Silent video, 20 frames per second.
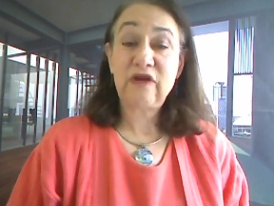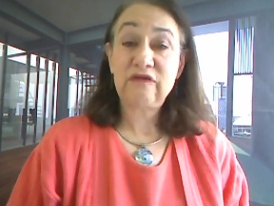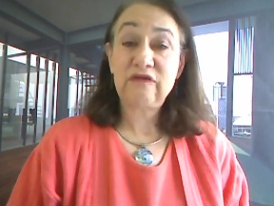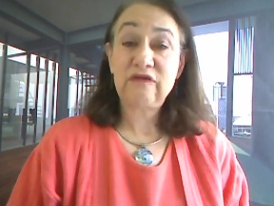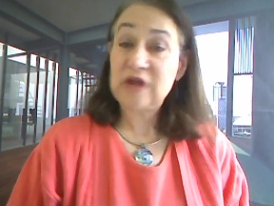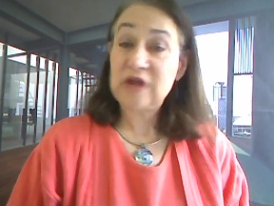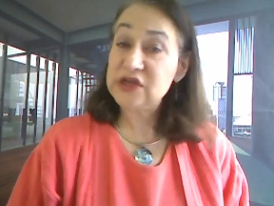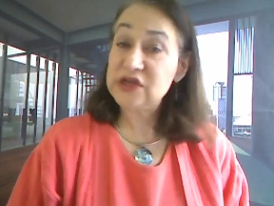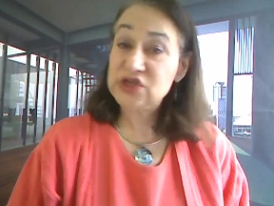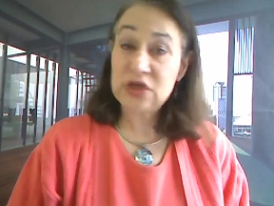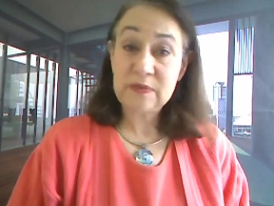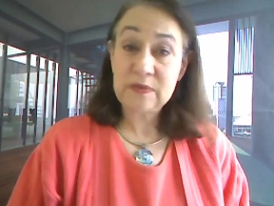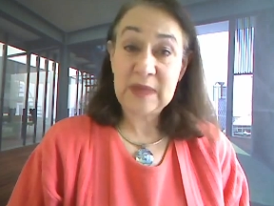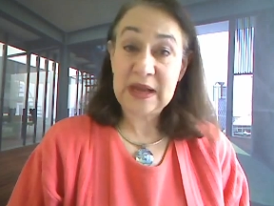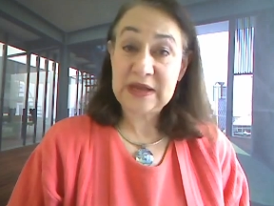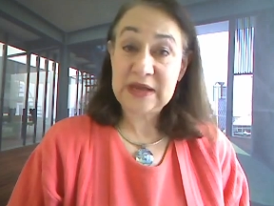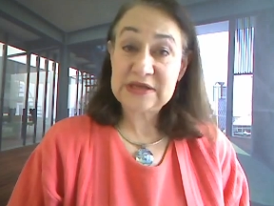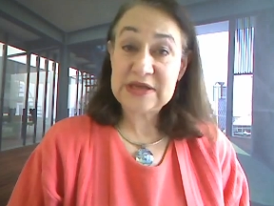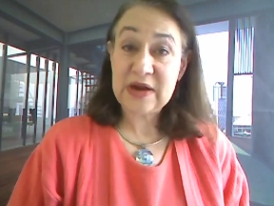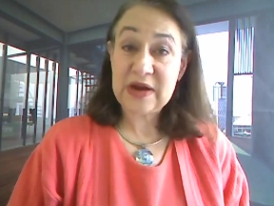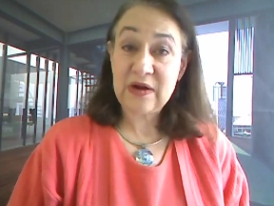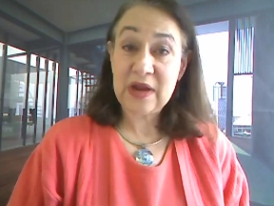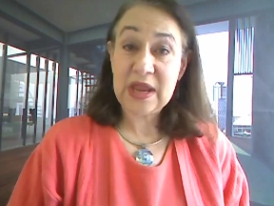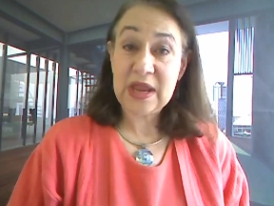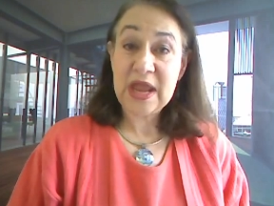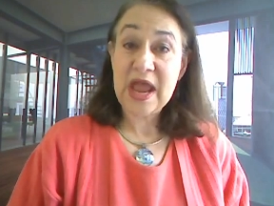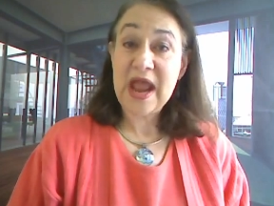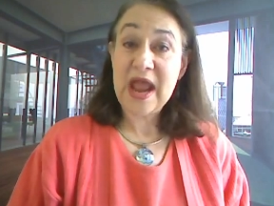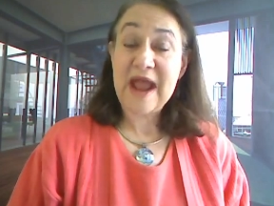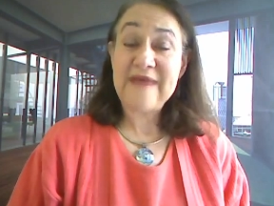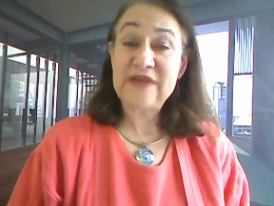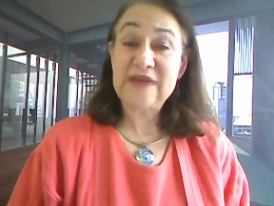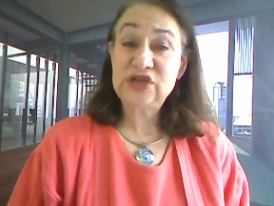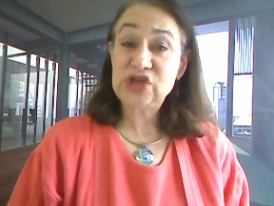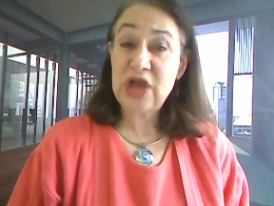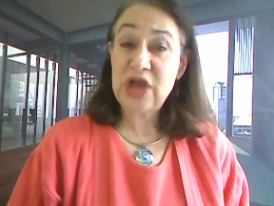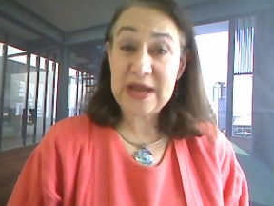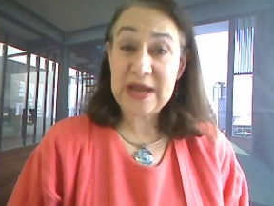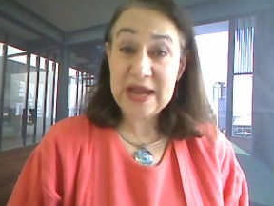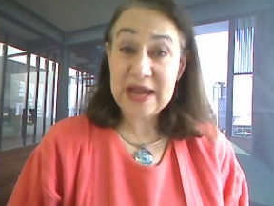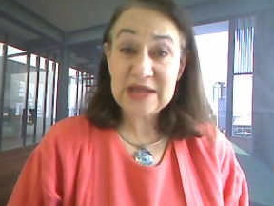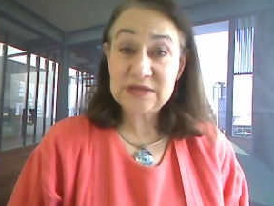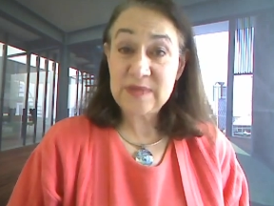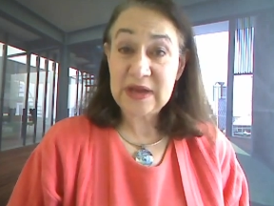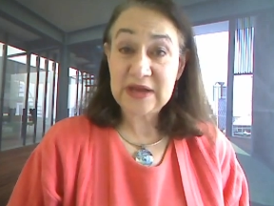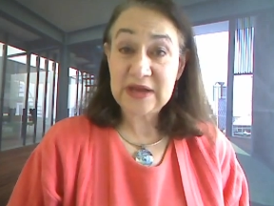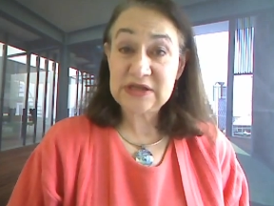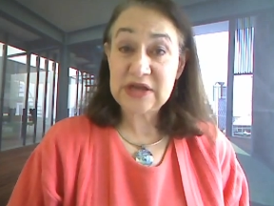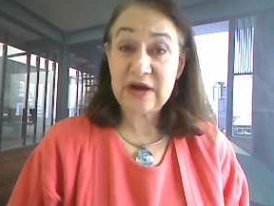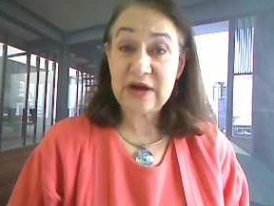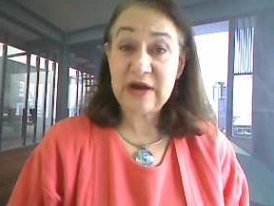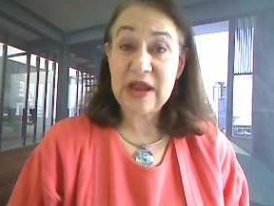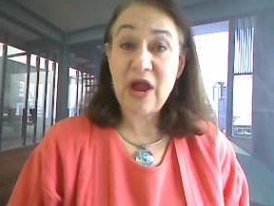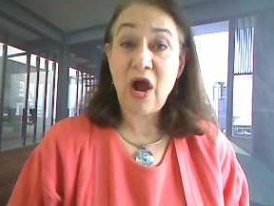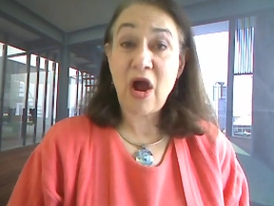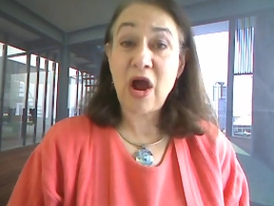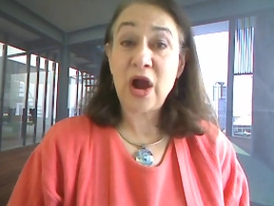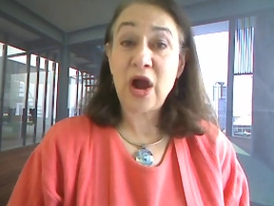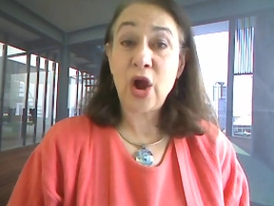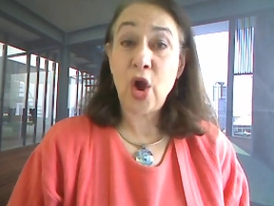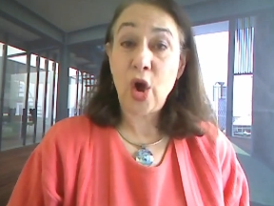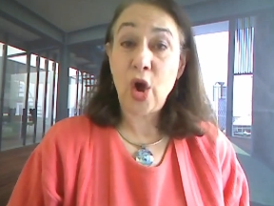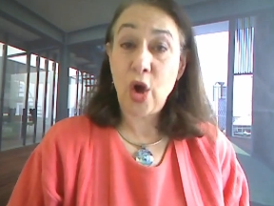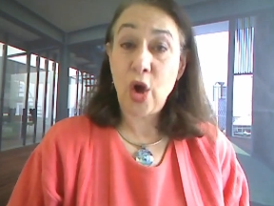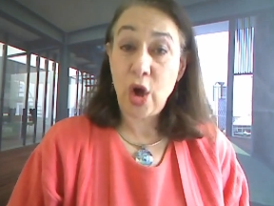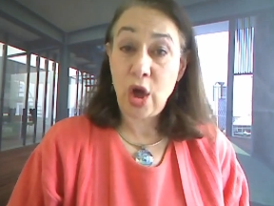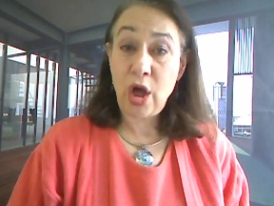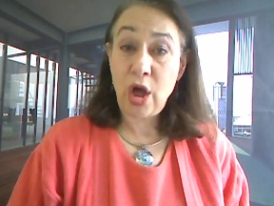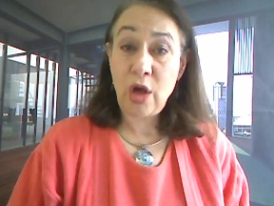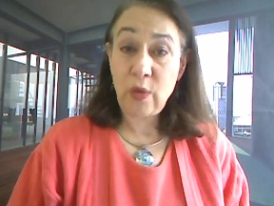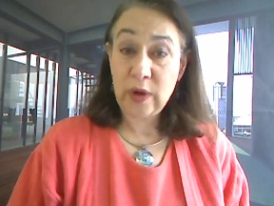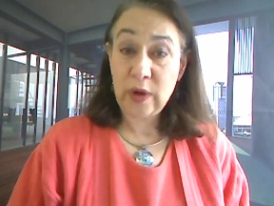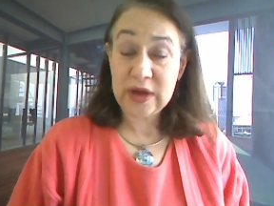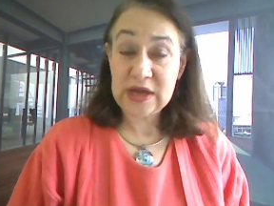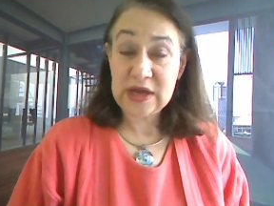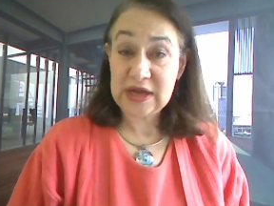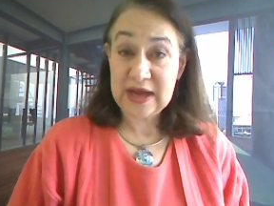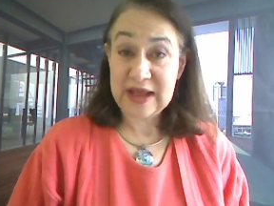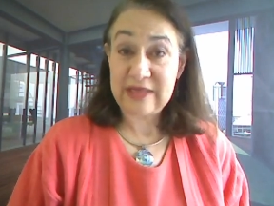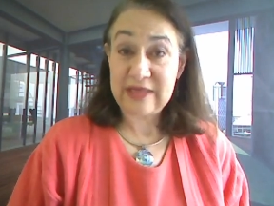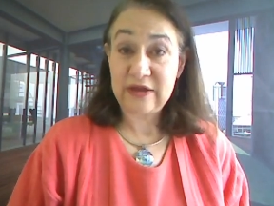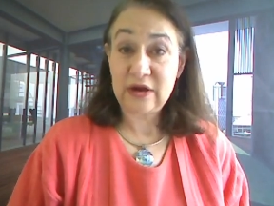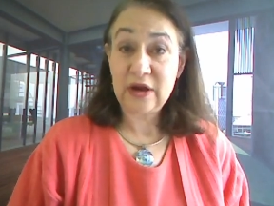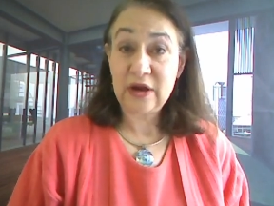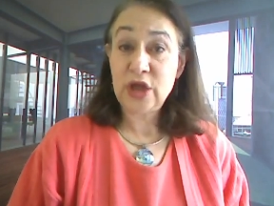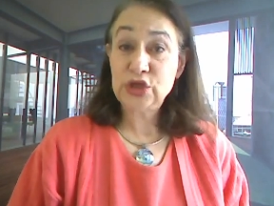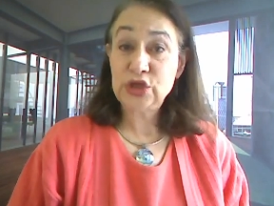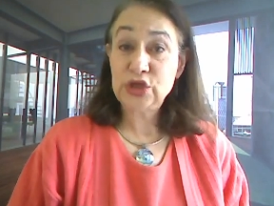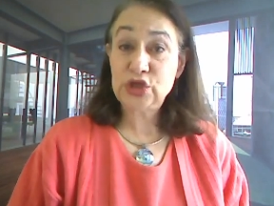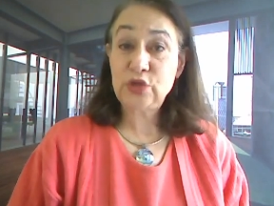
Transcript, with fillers: the Russian military, and the Chinese military are all working together